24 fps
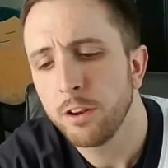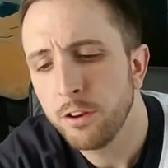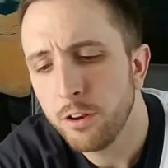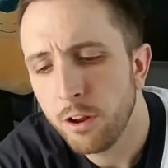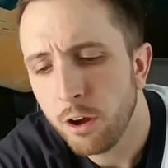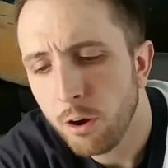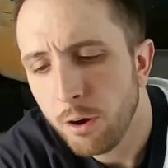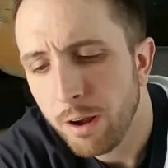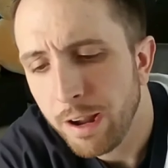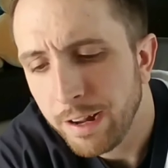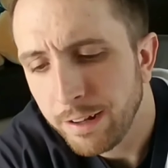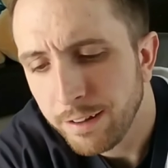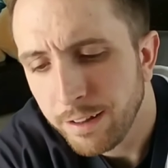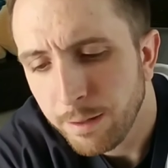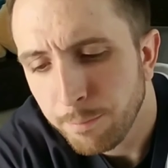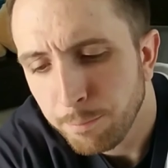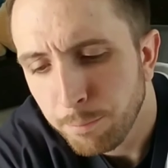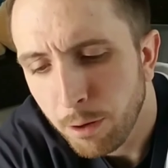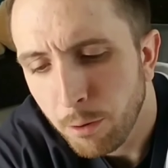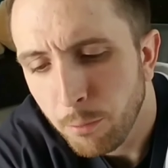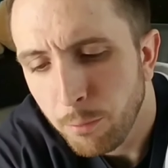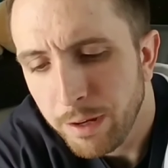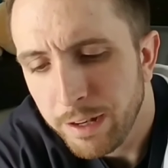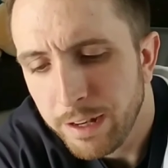no anything,
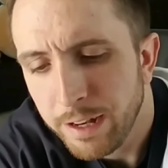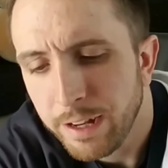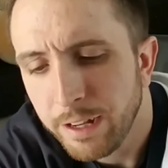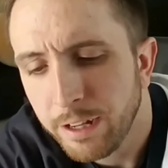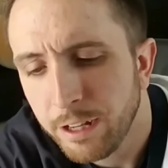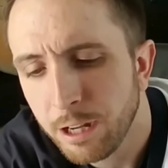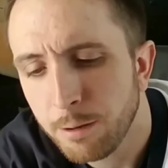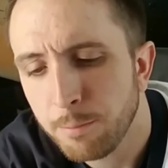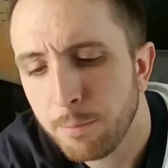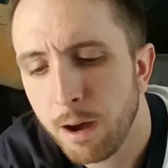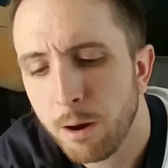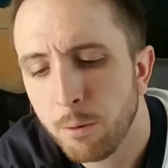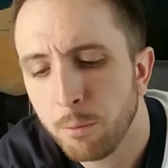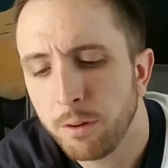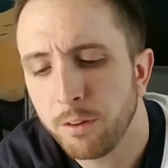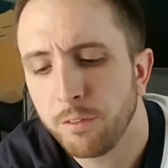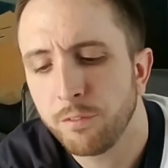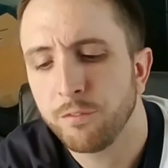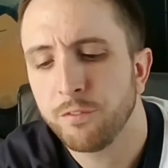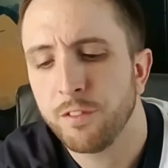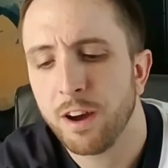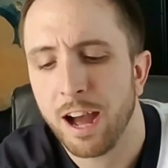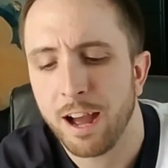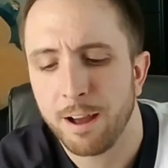but we did come out
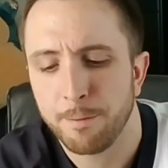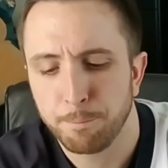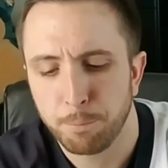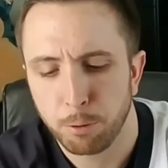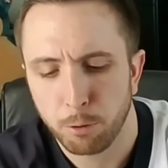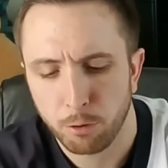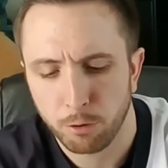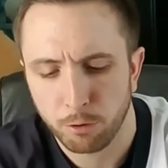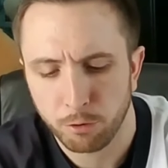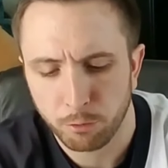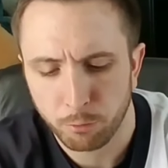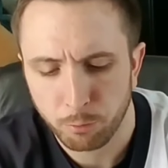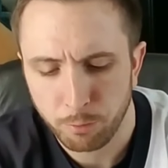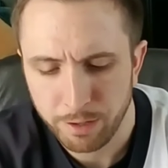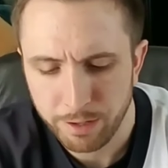with five pulls.